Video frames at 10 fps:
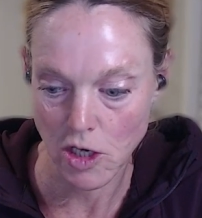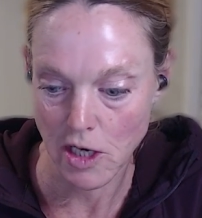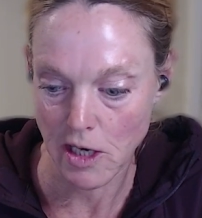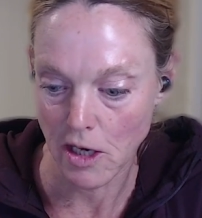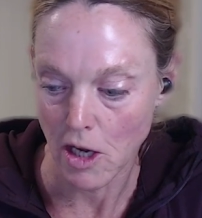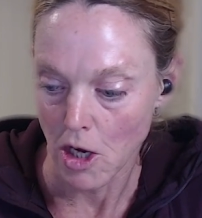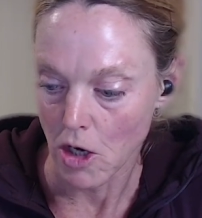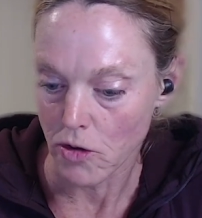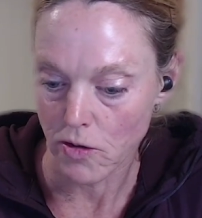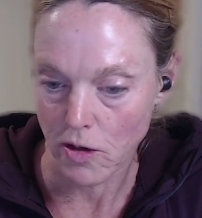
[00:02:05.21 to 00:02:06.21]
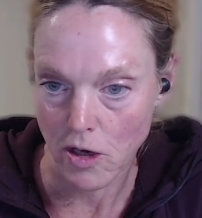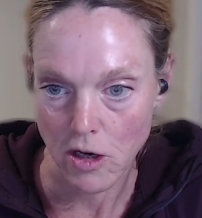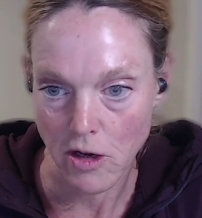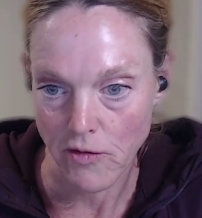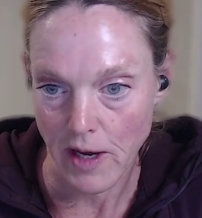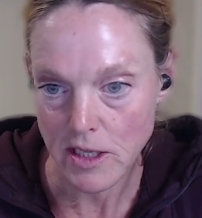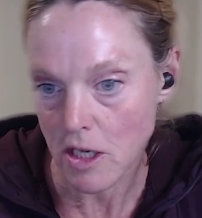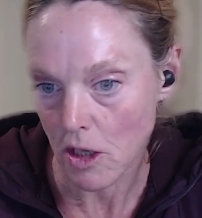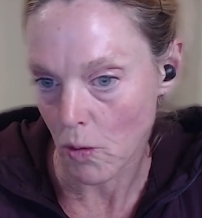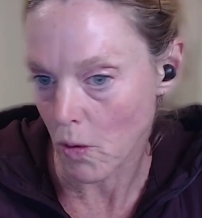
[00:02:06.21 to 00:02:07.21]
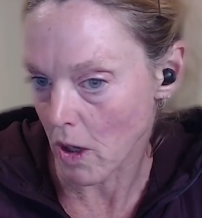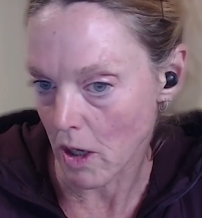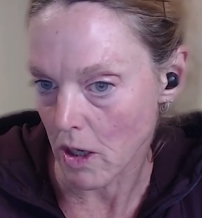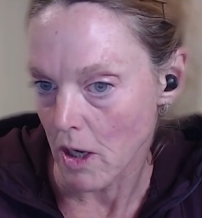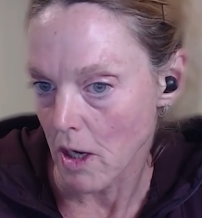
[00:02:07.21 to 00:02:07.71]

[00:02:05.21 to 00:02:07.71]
training through the cardiovascular work.